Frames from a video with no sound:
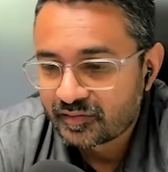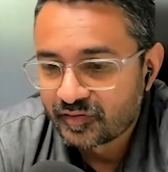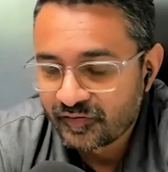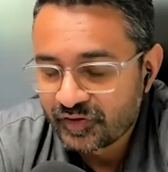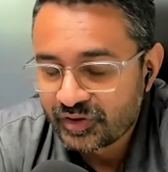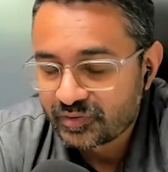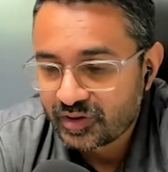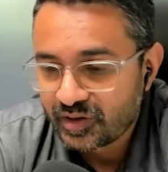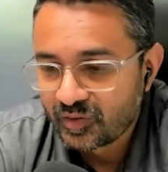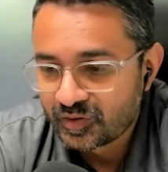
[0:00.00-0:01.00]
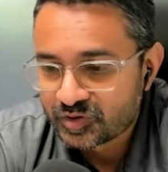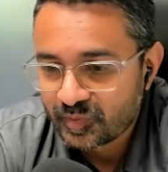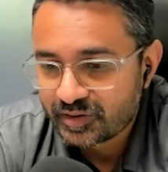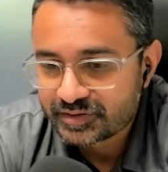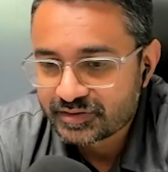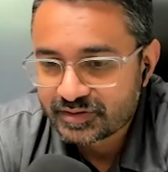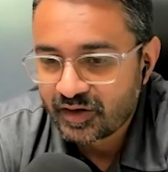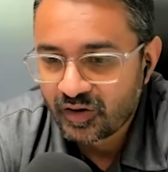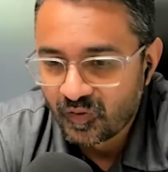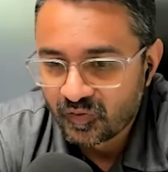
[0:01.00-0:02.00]
revenue and our gross margins and
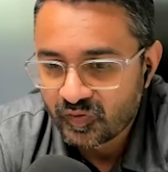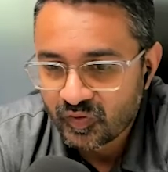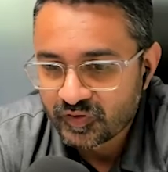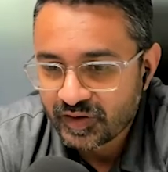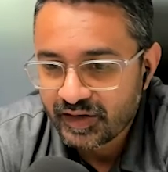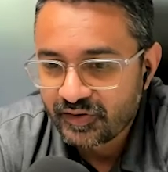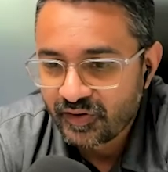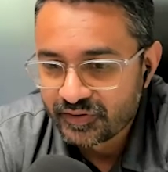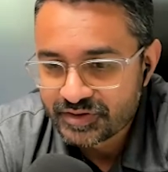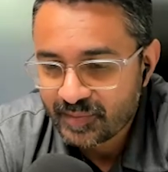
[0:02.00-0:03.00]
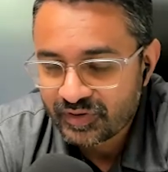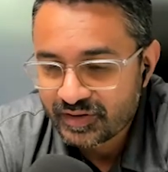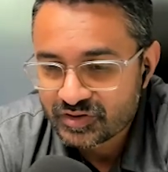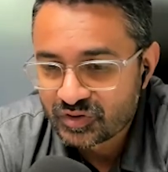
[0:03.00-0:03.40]
our overhead, all those type of things.